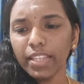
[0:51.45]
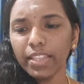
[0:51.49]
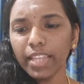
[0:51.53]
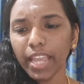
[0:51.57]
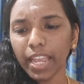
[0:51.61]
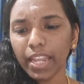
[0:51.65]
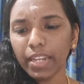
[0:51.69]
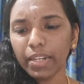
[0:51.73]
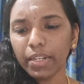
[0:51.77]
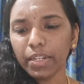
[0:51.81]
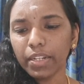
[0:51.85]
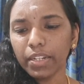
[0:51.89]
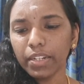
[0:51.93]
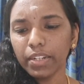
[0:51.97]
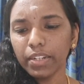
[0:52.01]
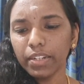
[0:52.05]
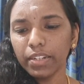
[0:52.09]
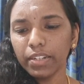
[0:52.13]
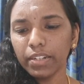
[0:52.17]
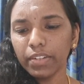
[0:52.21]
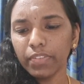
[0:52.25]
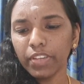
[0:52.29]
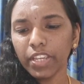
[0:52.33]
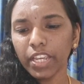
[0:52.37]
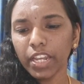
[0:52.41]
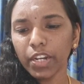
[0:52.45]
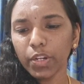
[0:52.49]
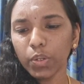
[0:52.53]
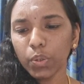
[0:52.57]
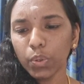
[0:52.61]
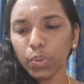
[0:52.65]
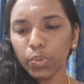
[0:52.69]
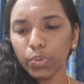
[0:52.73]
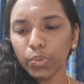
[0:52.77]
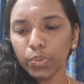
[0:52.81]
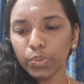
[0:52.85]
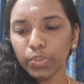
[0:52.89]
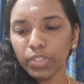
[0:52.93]
Then we can
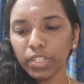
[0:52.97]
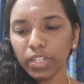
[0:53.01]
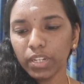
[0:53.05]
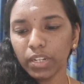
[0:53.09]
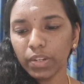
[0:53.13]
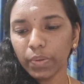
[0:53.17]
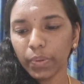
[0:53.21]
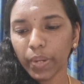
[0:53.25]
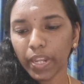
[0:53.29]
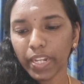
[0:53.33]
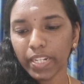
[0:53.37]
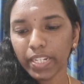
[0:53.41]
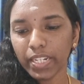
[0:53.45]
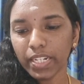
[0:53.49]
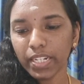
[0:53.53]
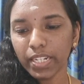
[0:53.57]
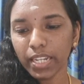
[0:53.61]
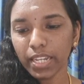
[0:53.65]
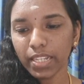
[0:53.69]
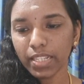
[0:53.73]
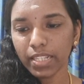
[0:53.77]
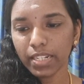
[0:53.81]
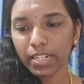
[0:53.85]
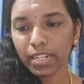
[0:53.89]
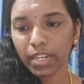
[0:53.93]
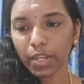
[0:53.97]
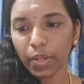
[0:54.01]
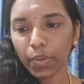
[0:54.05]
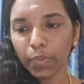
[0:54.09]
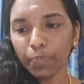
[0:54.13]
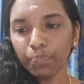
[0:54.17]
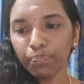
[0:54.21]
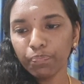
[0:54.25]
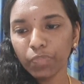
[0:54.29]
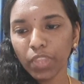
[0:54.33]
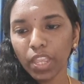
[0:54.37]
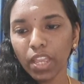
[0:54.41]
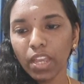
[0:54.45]
go to the writing task
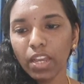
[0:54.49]
now.